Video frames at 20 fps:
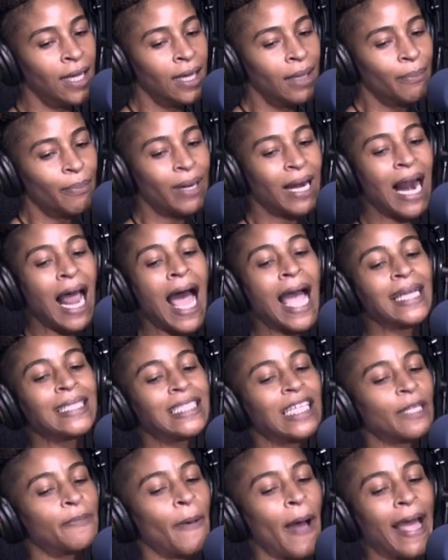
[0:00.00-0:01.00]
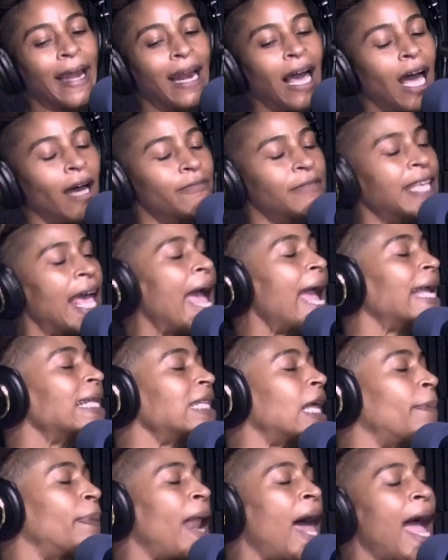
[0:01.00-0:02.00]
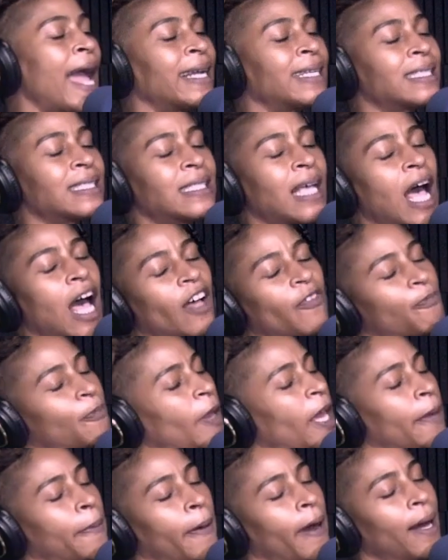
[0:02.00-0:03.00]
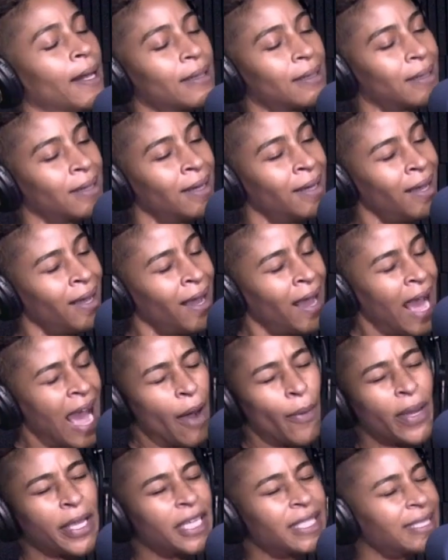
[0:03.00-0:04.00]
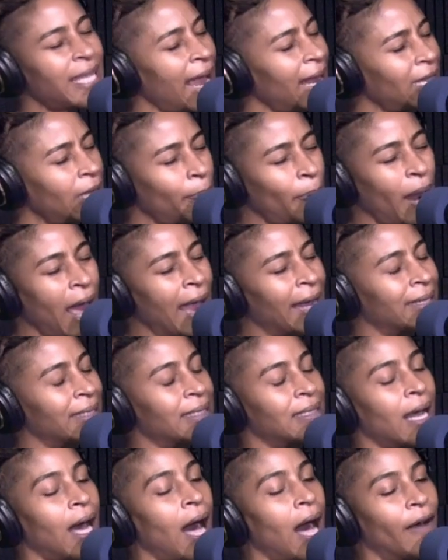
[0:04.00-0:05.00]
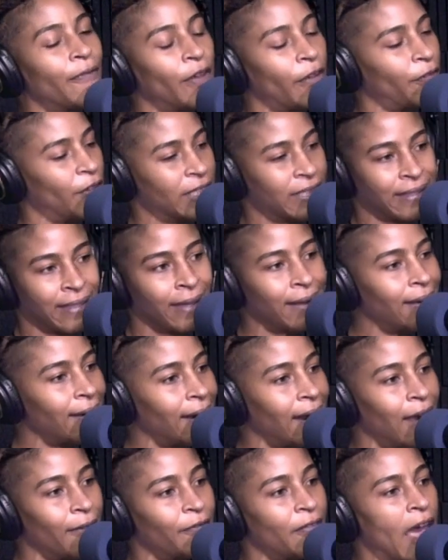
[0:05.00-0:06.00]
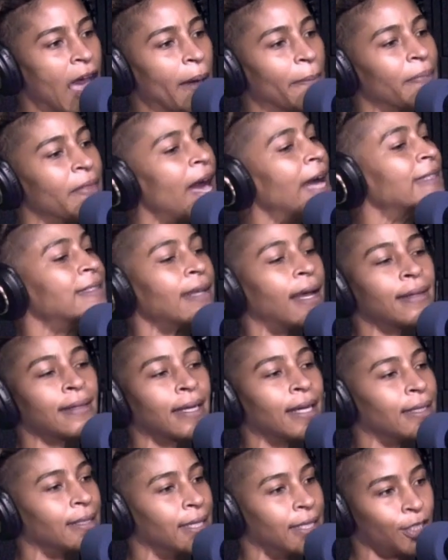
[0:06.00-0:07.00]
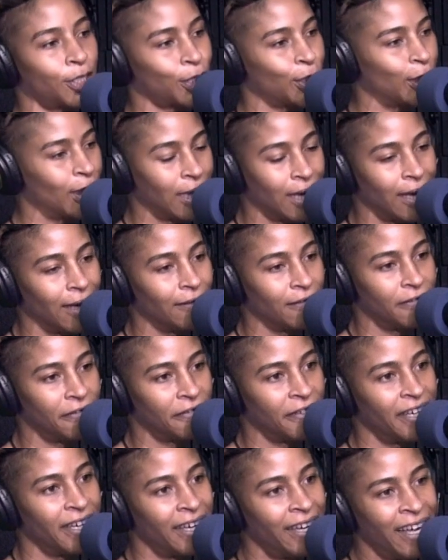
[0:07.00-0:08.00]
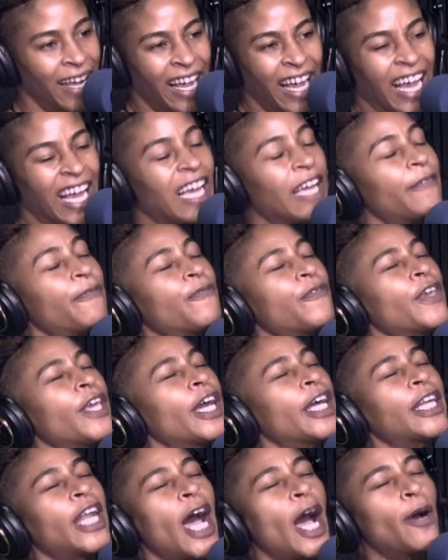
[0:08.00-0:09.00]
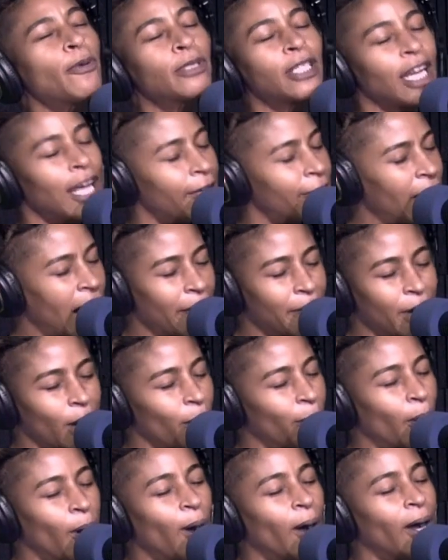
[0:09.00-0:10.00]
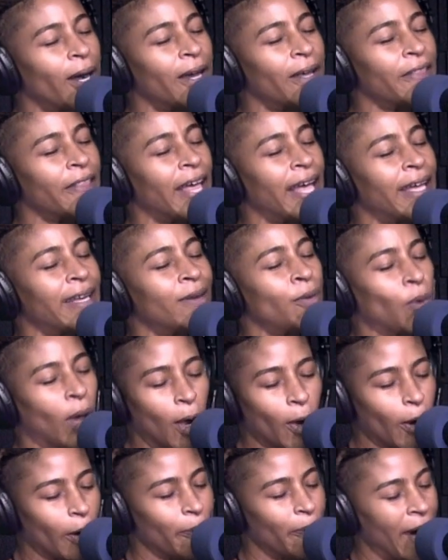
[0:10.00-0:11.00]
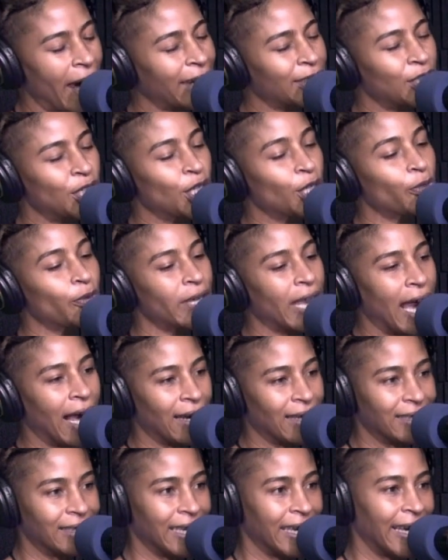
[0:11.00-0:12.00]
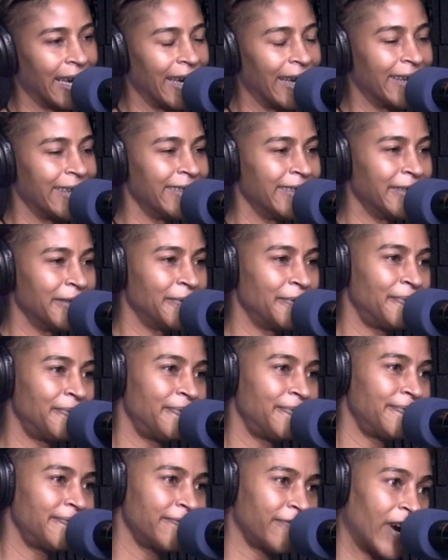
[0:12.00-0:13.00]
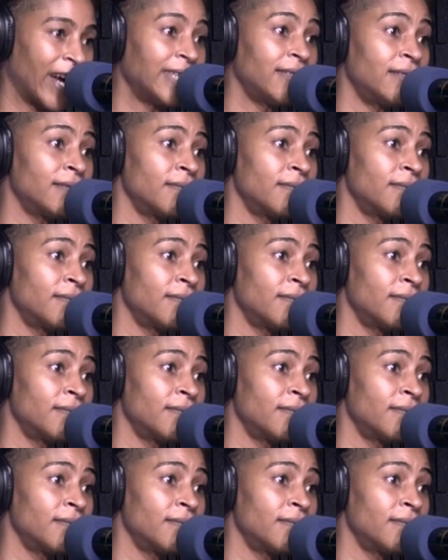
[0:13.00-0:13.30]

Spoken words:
Blinded by love. Take the blinders off, people. And when you take the blinders off, if you still love them, that's unconditional love. If you don't love them no more, then welcome back to your reality. Right?